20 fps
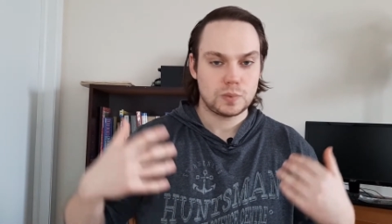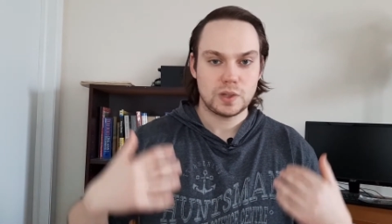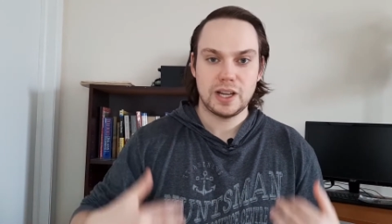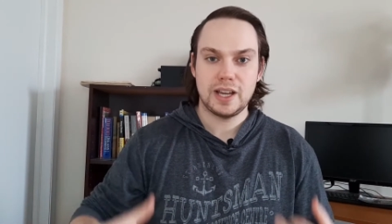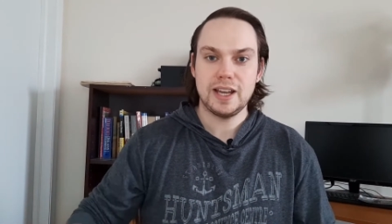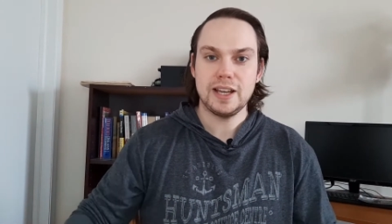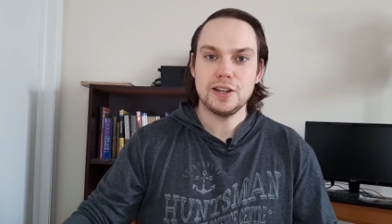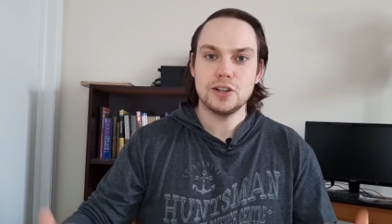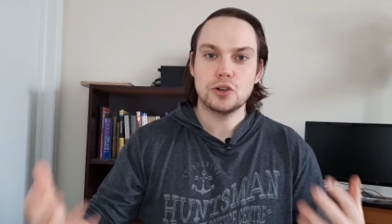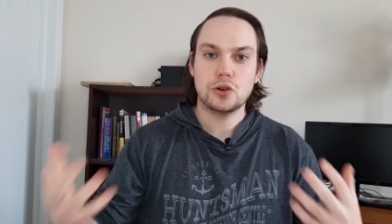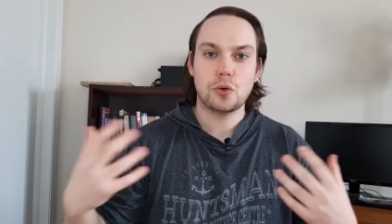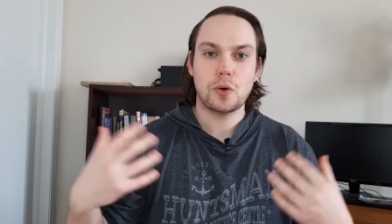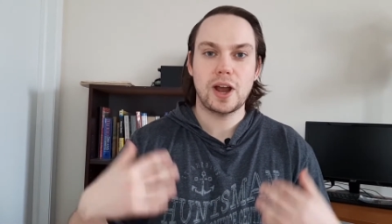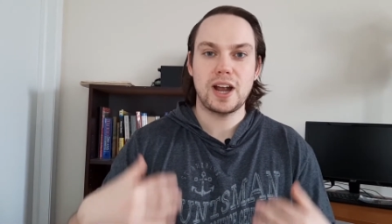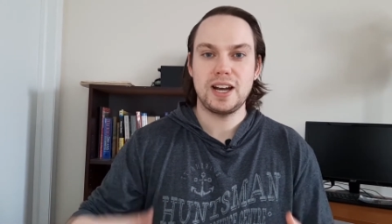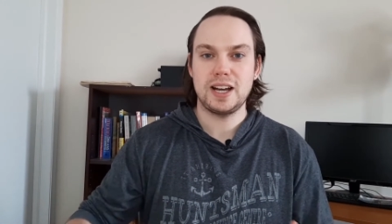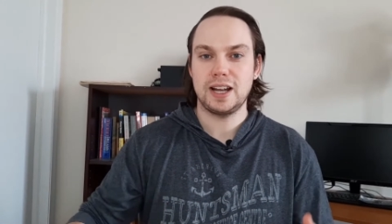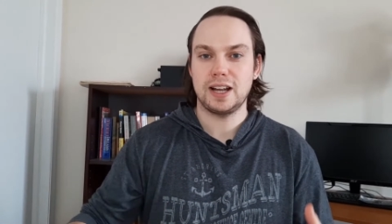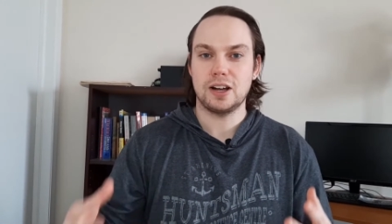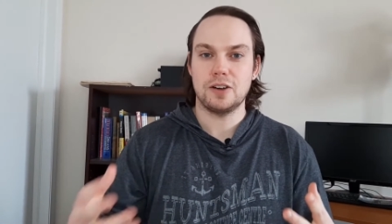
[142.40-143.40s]

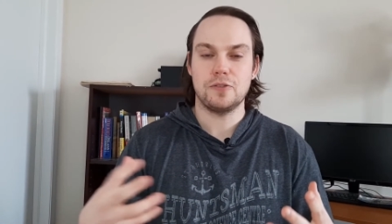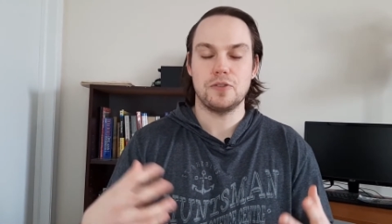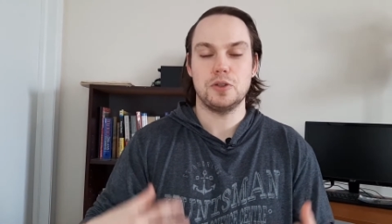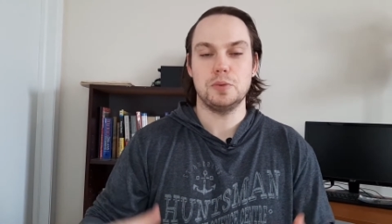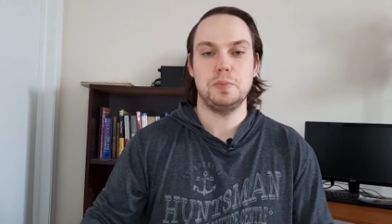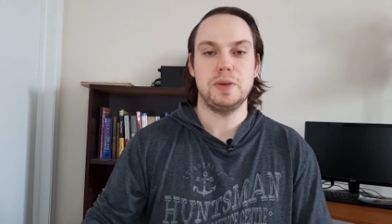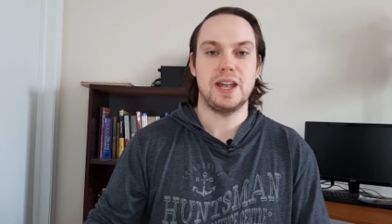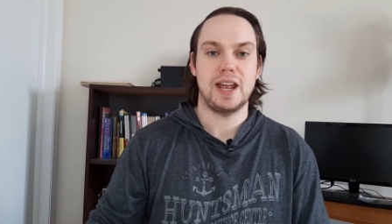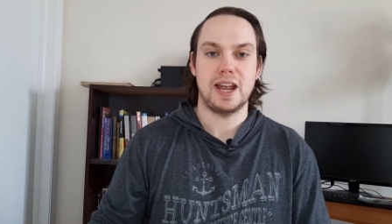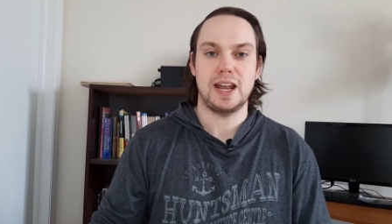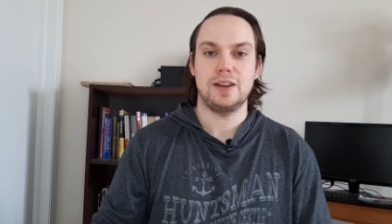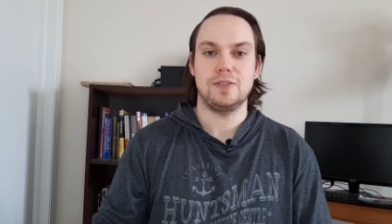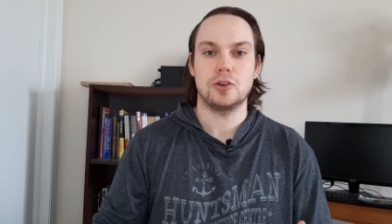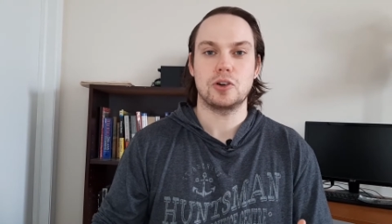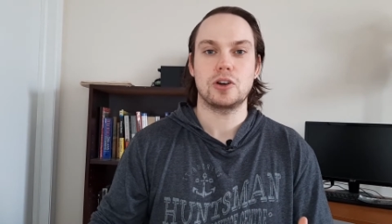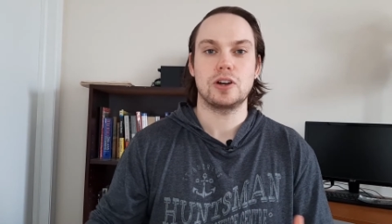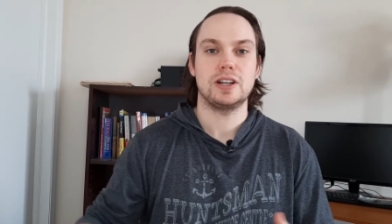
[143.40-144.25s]
ingraining of the behavior.